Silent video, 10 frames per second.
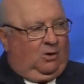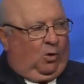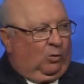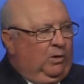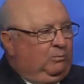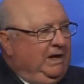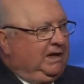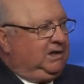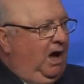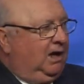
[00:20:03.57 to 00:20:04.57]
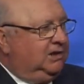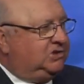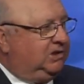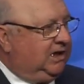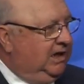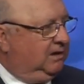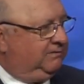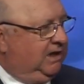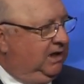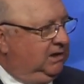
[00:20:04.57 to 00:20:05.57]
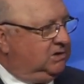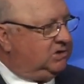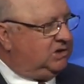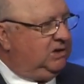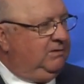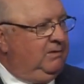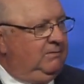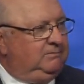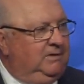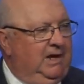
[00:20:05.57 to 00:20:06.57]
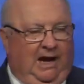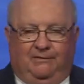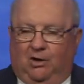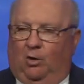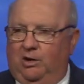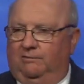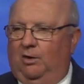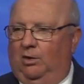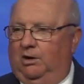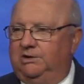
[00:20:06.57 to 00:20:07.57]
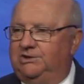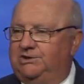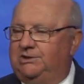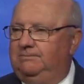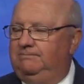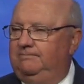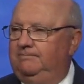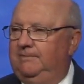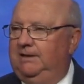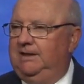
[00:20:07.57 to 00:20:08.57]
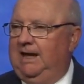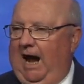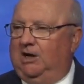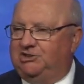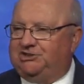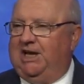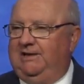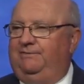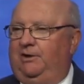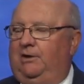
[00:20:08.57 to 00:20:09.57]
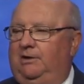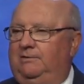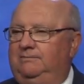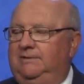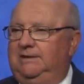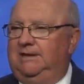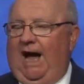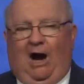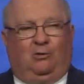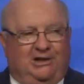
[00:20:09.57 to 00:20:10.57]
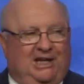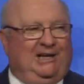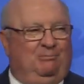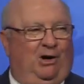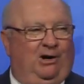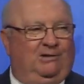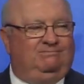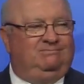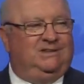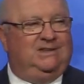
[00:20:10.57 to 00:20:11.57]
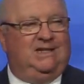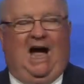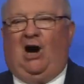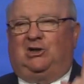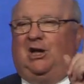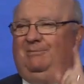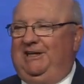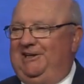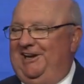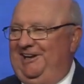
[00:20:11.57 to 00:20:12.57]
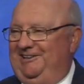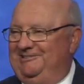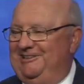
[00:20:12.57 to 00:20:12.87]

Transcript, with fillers: Or would we acknowledge the King of Kings and the Lord of Lords, our Savior, our Redeemer, our coming King?